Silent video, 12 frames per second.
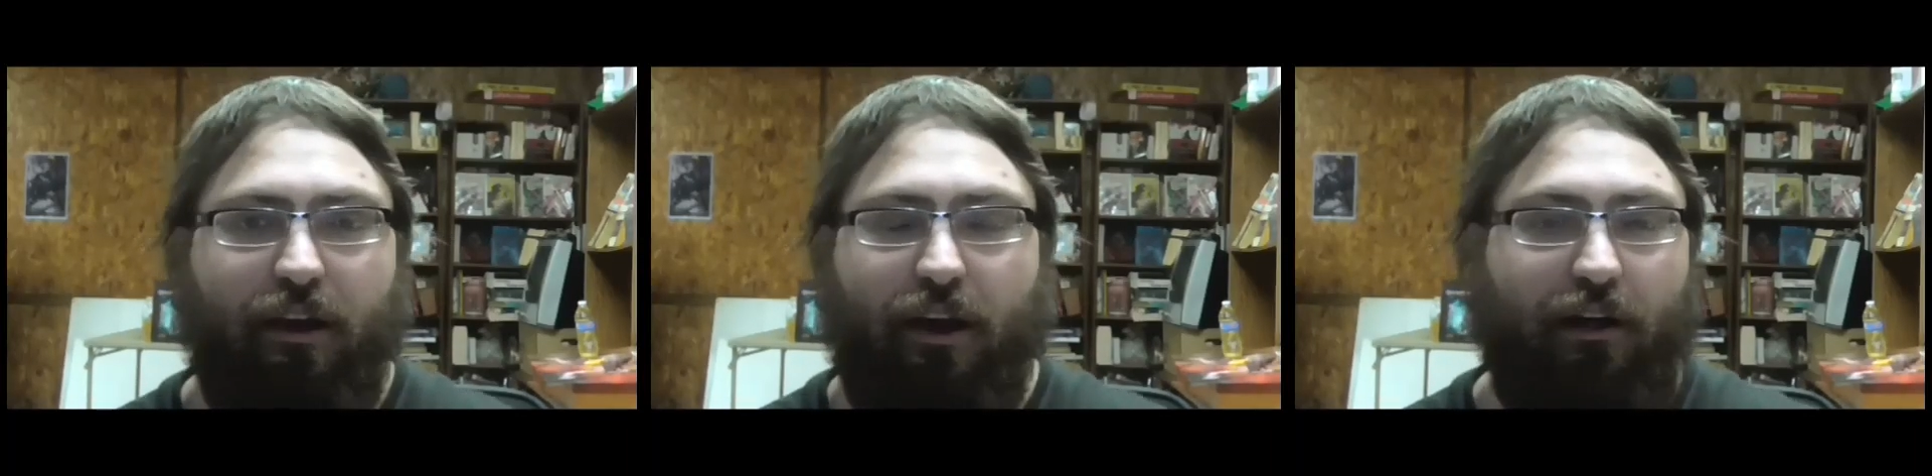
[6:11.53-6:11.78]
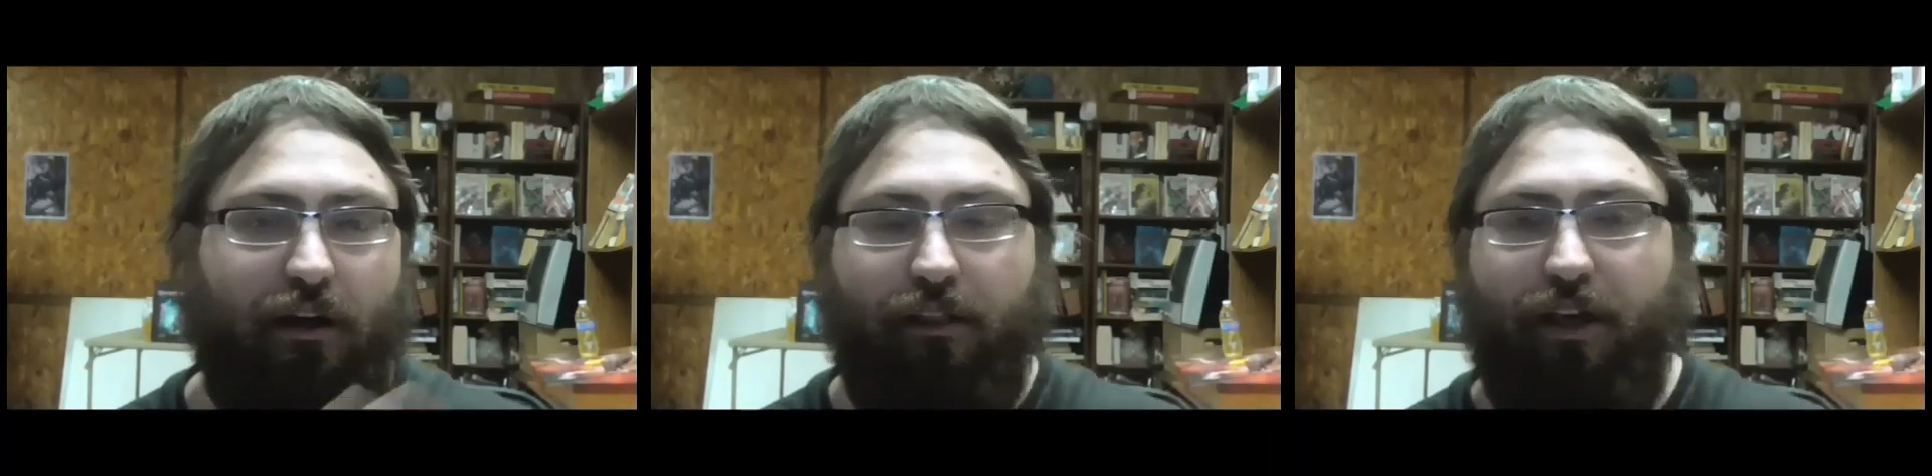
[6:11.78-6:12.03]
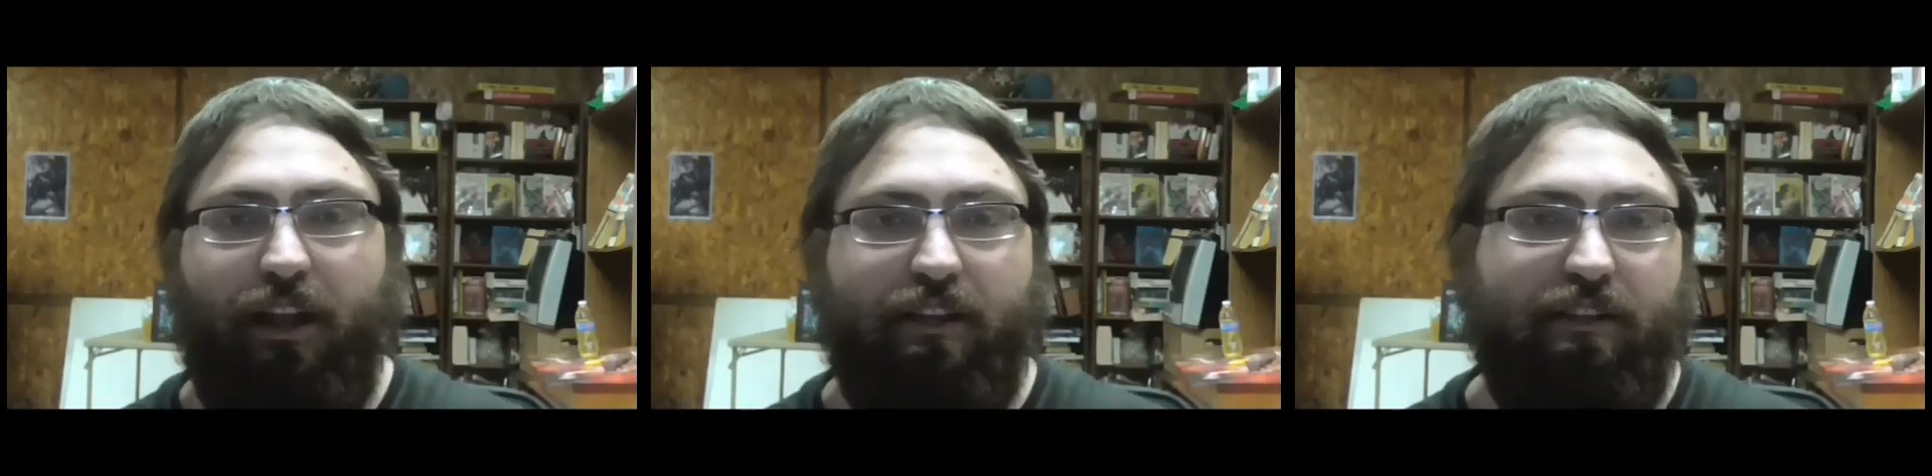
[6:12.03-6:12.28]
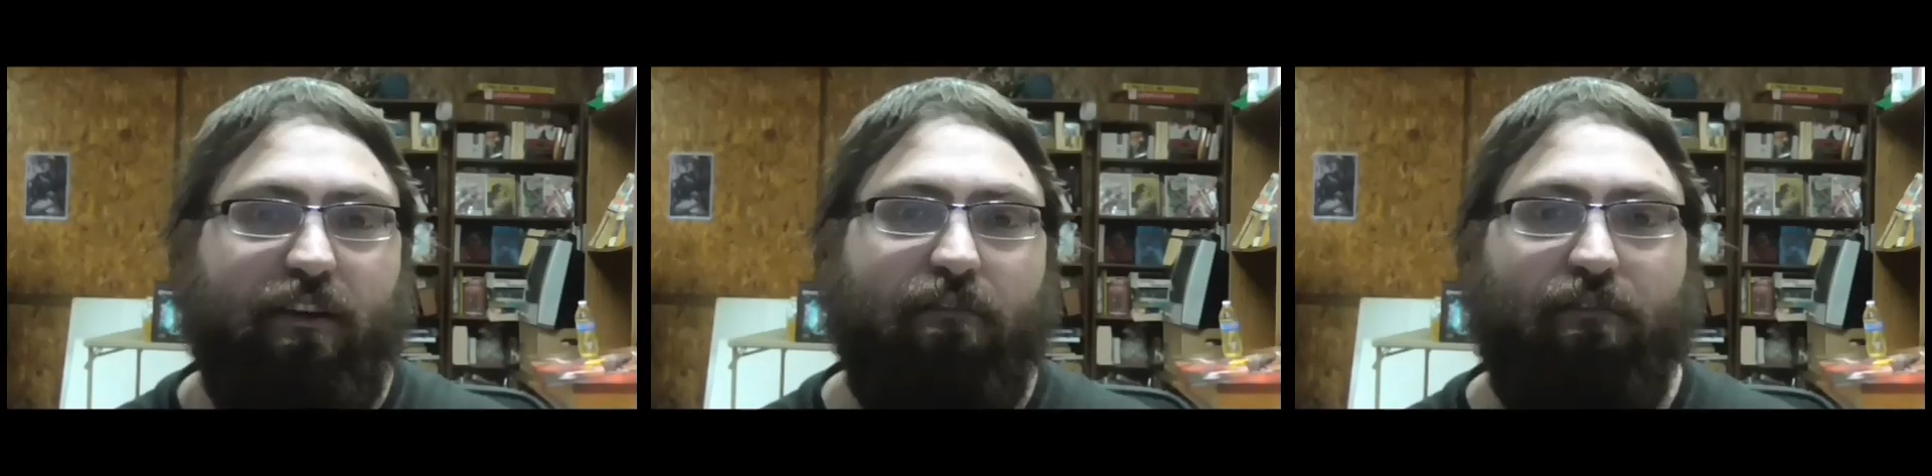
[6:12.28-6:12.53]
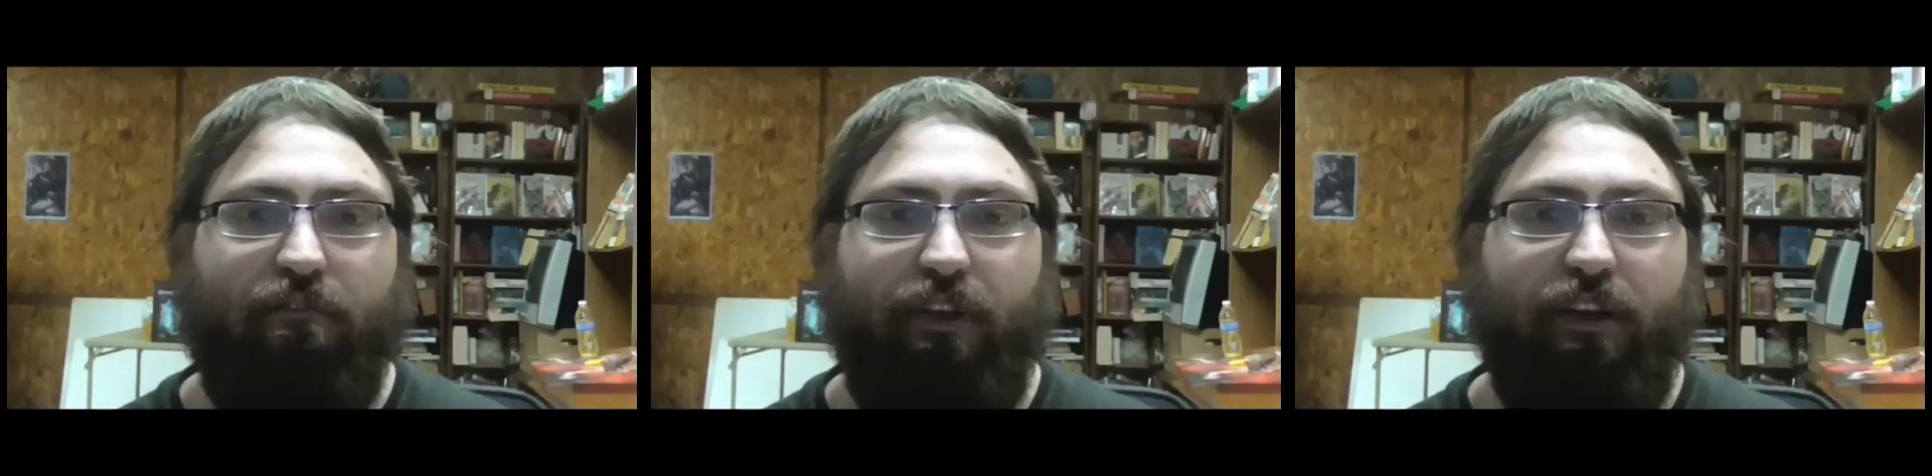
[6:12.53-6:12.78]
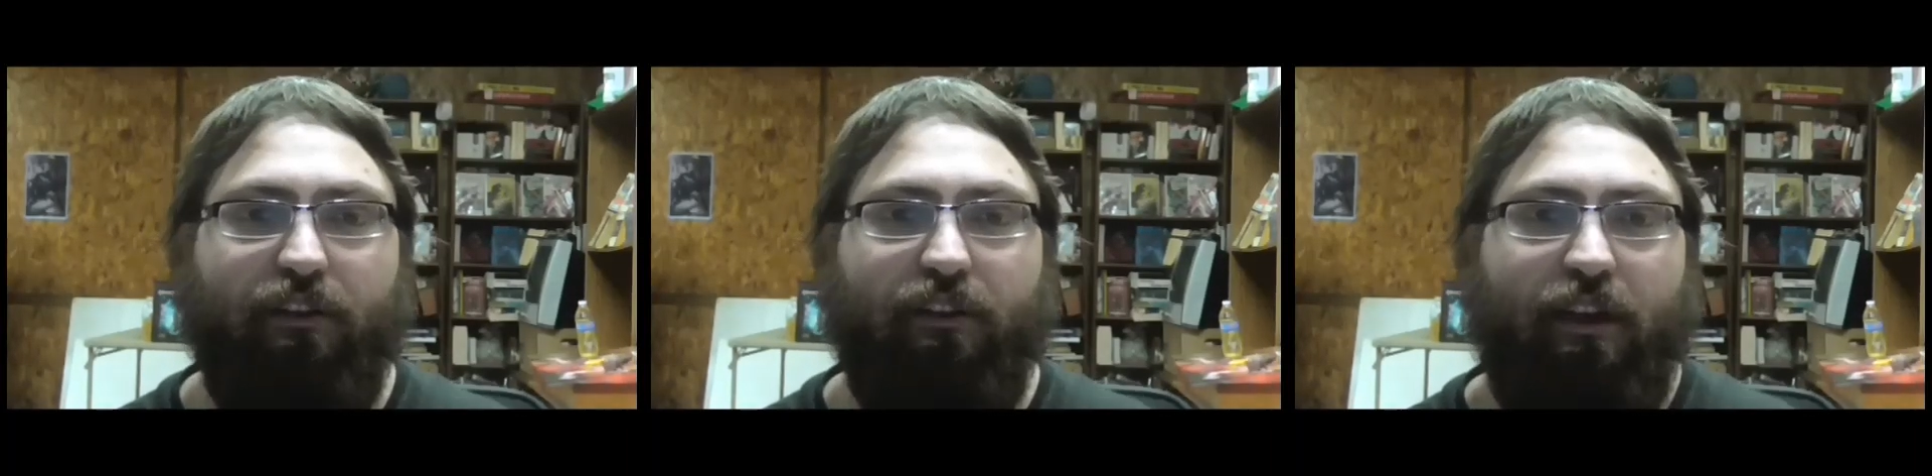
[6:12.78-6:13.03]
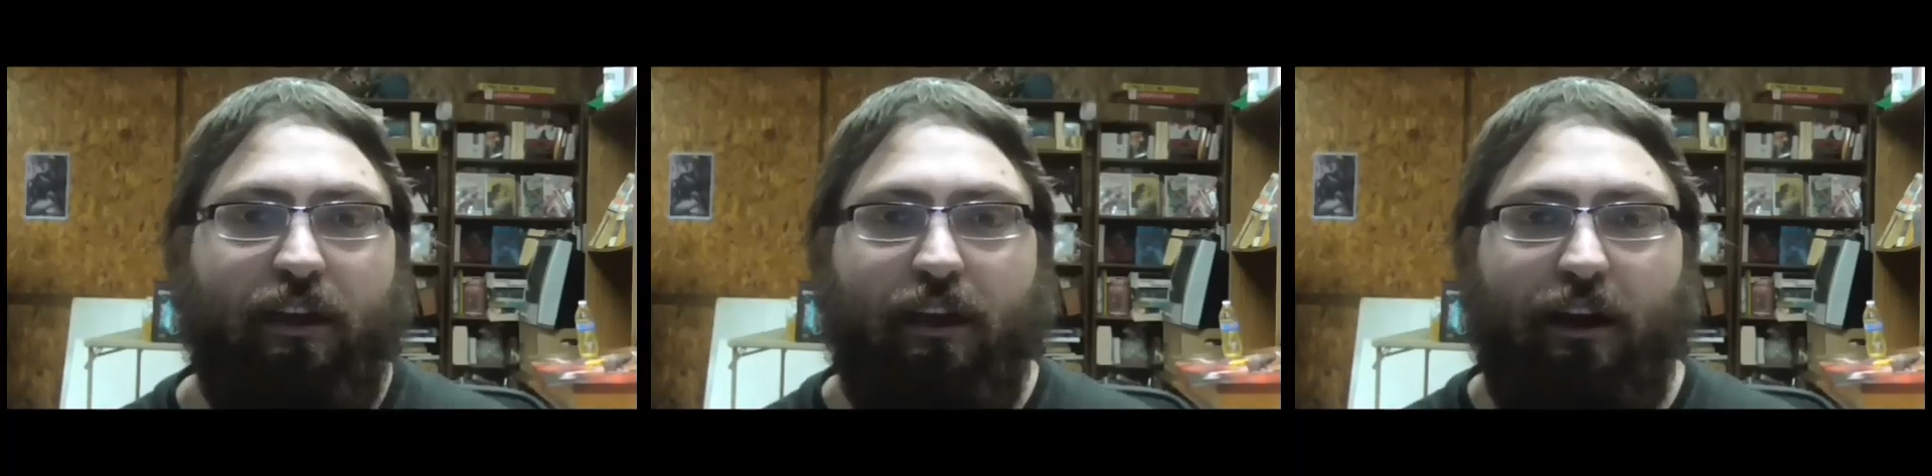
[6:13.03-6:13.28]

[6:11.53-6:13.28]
A lot of stuff revealed,